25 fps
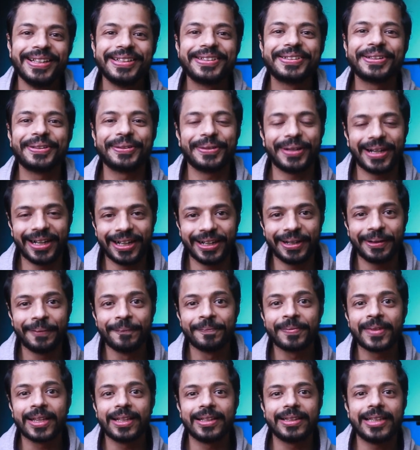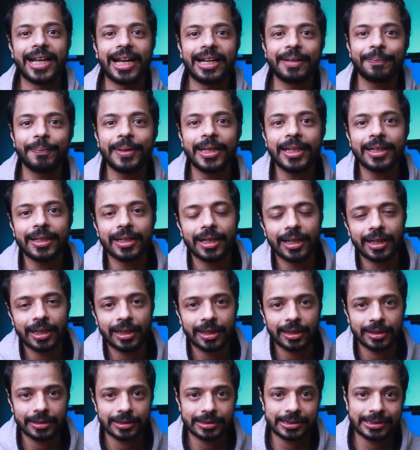So that being
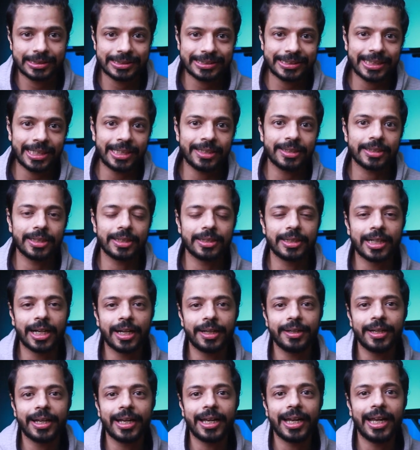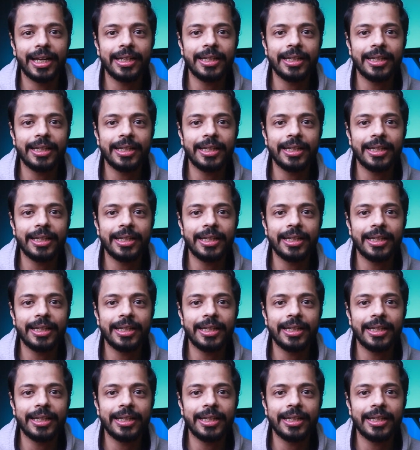said, Daria,